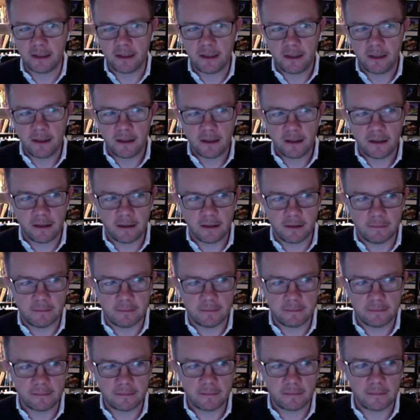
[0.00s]

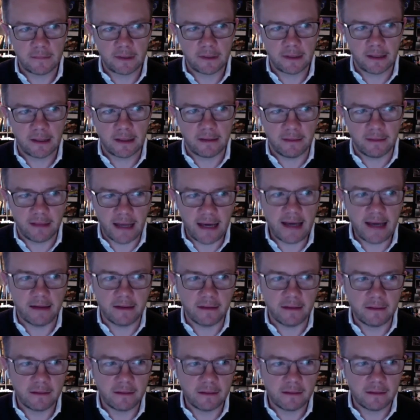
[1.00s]
And
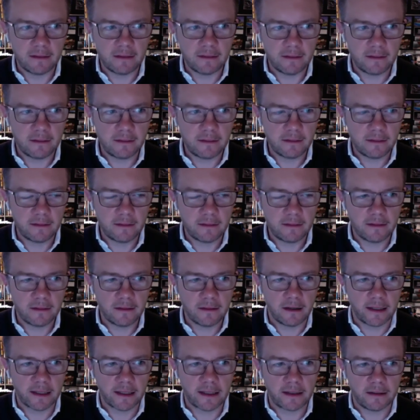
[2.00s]
then
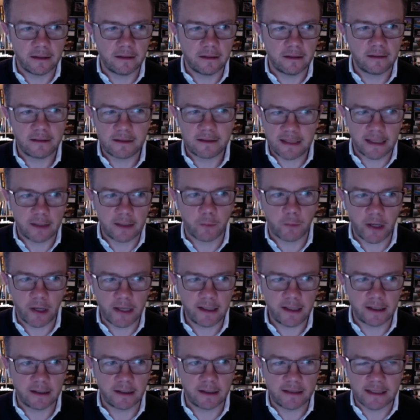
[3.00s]
I can take a
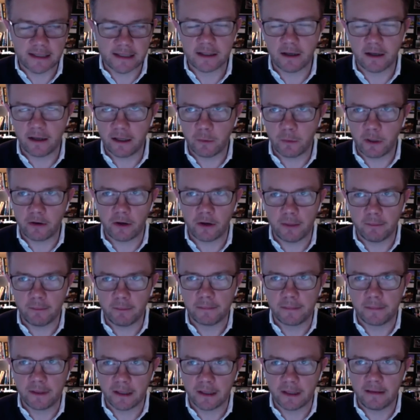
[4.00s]
break and decide whether I'm
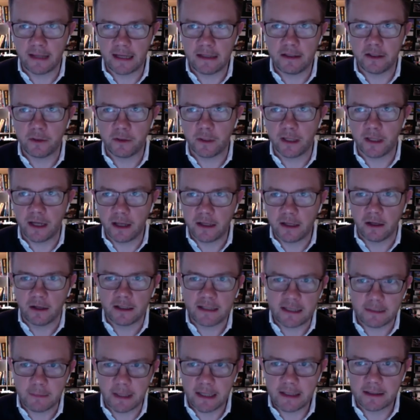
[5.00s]
going to then do another
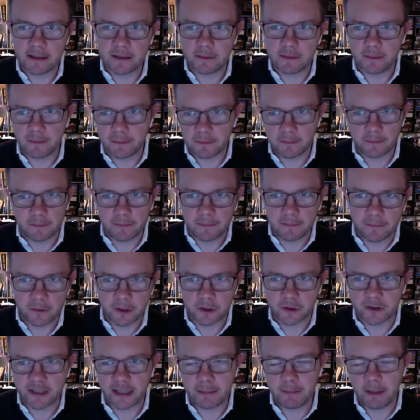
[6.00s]
90 minutes, which
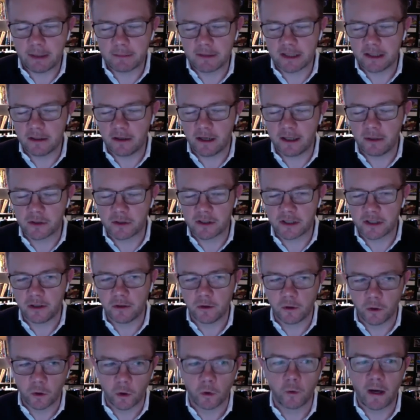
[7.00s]
will take me up to 9 or so,
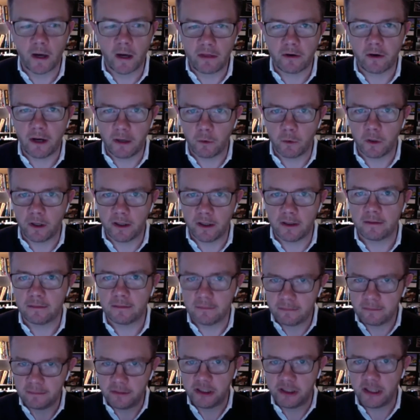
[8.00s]
or whether I want to
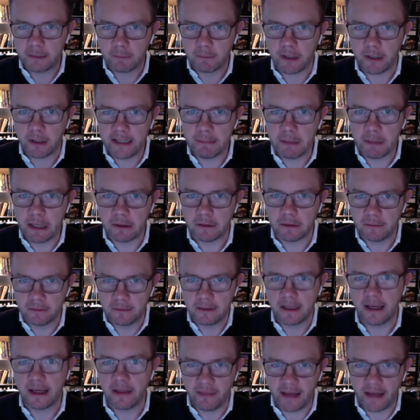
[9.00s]
check my email
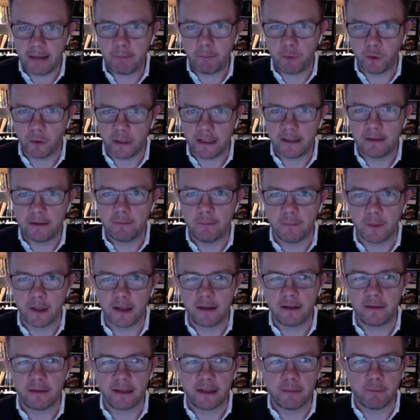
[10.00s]
at that point.
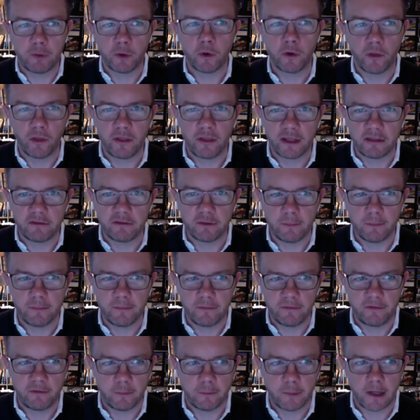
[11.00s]
But the important thing from
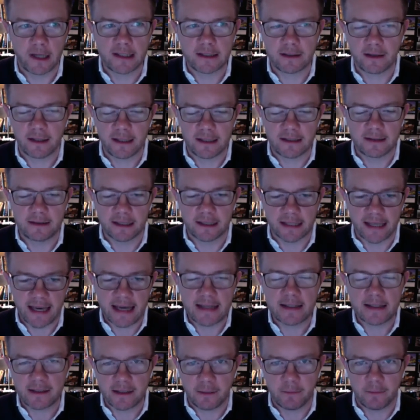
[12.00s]
my side is to
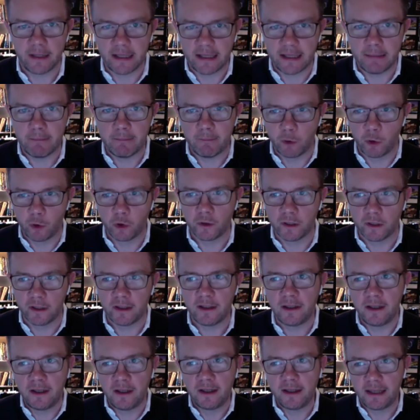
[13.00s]
get something important,
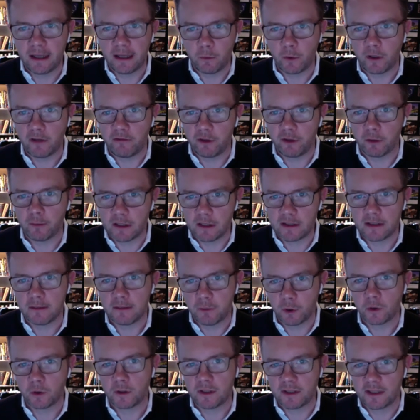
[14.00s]
get one of your most
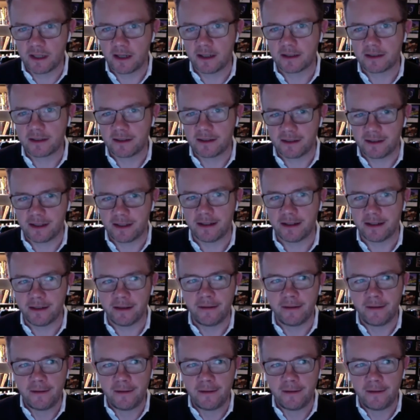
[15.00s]
important tasks done